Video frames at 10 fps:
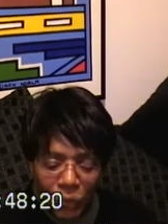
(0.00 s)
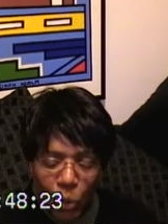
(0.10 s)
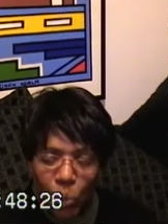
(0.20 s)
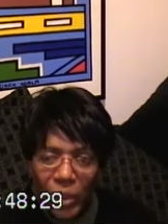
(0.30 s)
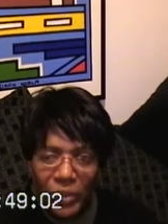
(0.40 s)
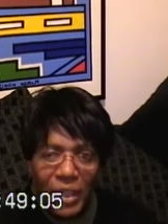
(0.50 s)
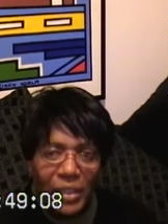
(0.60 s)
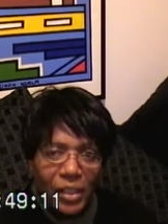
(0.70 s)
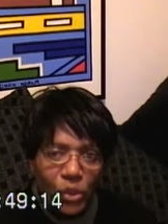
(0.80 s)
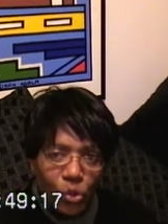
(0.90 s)
What they
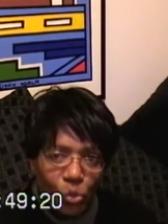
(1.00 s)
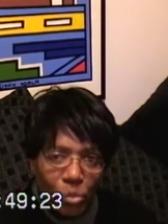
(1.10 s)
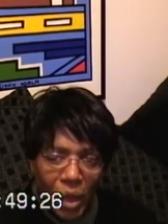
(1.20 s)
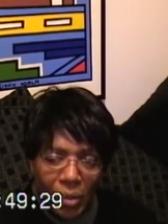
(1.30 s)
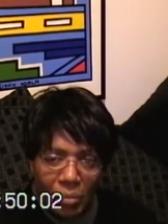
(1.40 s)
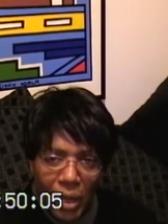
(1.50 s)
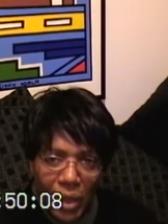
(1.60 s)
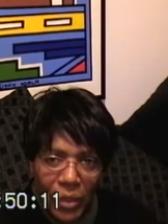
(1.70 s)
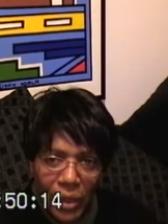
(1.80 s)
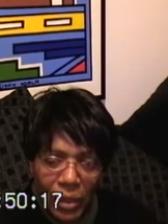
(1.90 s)
did to my
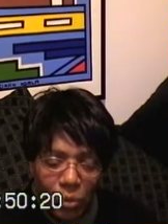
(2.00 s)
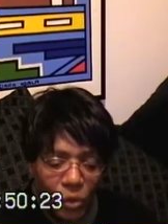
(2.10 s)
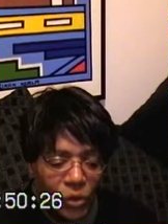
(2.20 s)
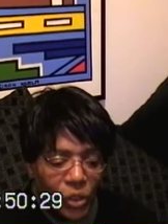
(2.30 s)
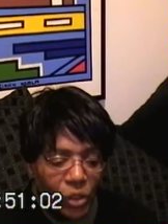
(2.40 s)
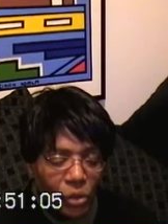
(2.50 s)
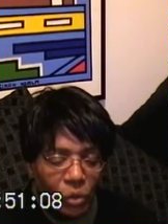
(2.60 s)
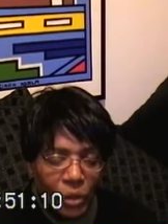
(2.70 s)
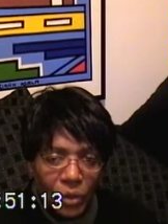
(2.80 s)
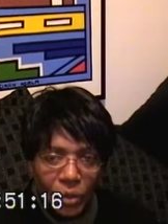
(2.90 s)
mother, what they're
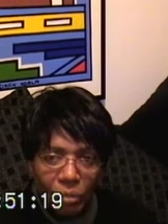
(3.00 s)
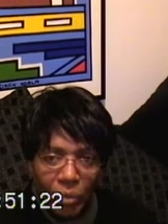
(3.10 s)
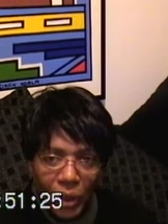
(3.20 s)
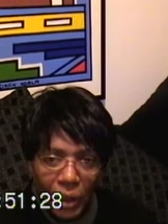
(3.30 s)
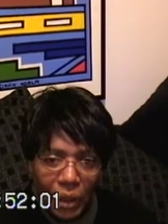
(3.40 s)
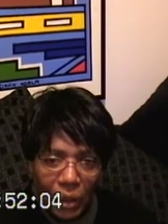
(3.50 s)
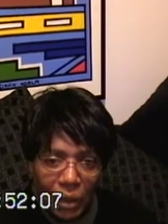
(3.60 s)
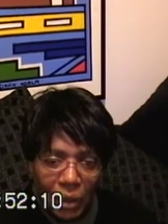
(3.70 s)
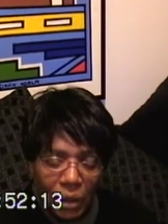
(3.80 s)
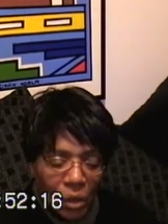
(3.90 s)
doing to me.
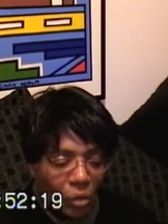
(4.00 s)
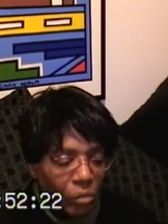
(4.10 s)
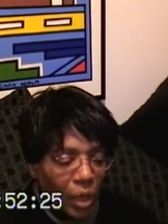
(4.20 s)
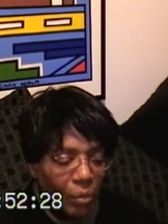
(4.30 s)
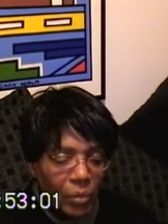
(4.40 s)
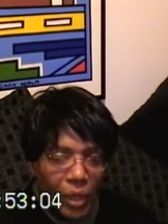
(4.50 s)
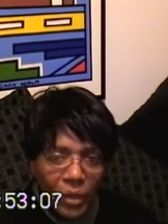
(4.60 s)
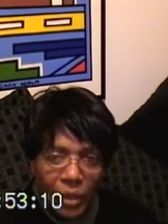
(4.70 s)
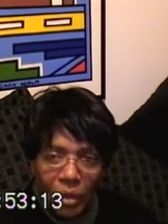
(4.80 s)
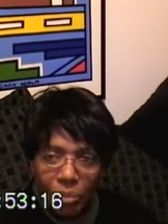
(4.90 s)
My
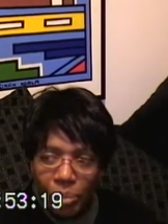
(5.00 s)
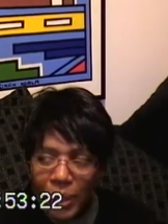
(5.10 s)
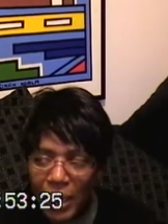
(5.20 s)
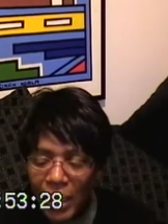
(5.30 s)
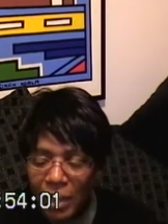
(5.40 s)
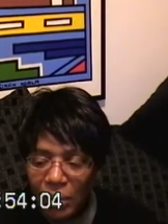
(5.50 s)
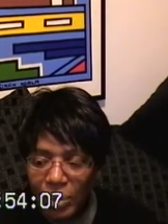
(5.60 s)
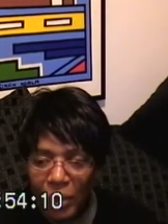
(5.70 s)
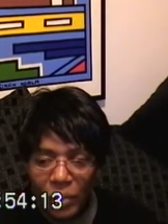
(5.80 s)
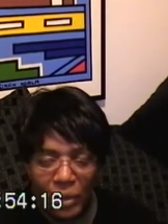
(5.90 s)
mother complained
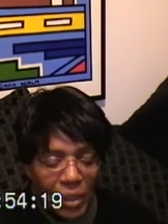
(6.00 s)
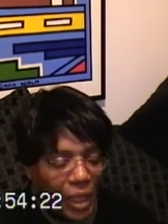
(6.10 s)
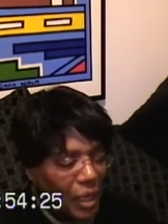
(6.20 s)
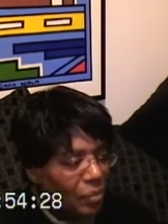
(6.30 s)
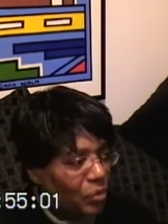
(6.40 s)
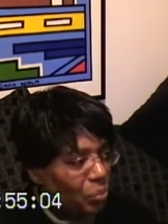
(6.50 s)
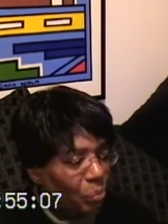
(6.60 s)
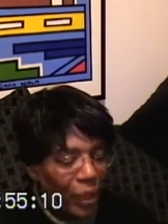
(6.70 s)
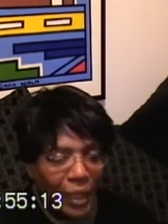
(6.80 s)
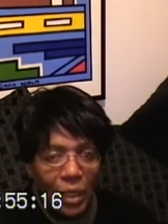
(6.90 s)
about the neighbors
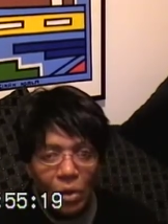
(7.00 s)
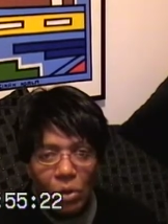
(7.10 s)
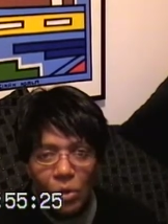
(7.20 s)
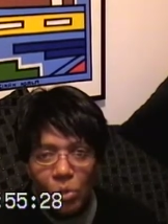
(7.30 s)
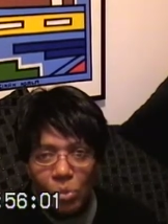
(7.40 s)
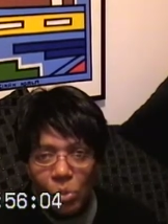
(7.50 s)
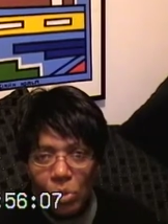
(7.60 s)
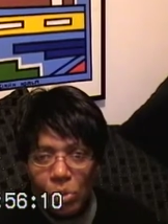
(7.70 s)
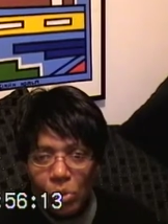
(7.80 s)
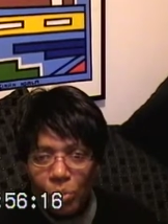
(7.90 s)
banging on the
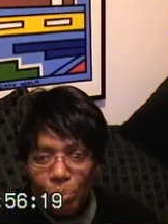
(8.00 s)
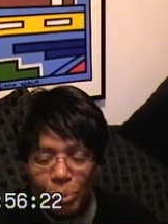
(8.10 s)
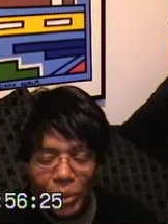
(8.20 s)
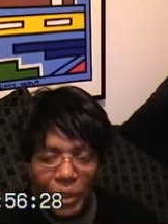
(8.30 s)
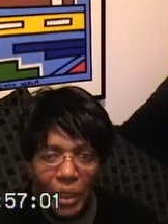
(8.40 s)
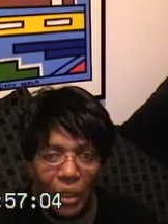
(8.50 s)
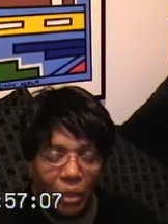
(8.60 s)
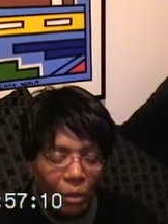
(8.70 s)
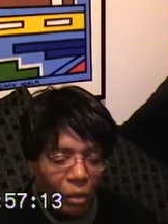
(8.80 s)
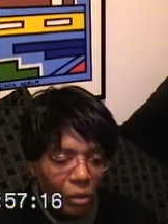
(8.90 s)
wall,
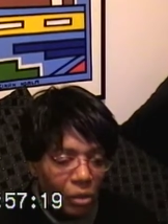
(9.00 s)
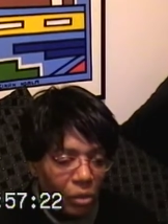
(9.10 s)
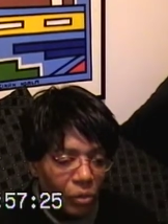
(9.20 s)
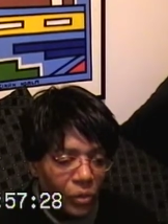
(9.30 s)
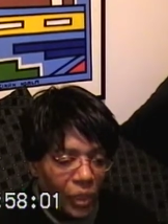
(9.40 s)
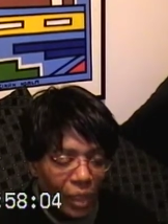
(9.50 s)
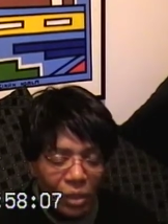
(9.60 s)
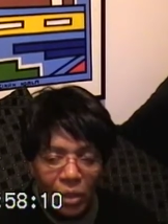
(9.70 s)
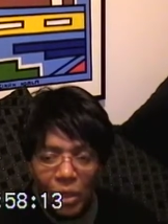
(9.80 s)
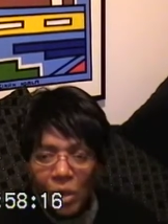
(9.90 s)
bullying her,
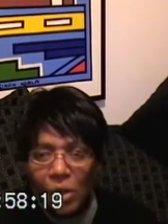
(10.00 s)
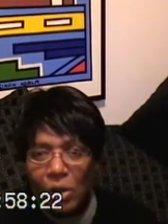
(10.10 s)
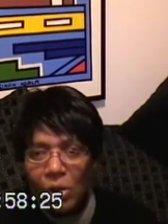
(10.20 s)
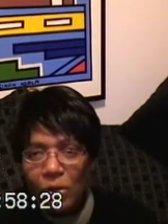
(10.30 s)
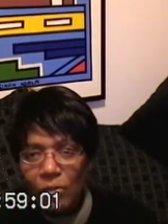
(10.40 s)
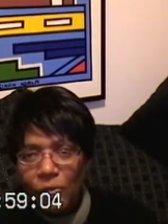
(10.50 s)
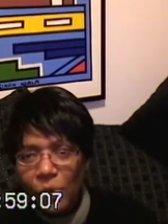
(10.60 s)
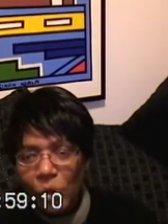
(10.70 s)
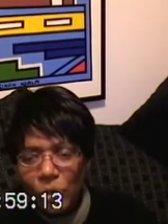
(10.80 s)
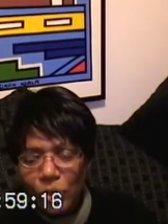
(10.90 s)
telling her to
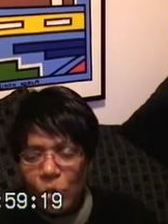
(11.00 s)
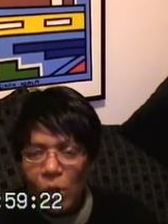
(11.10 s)
fall to her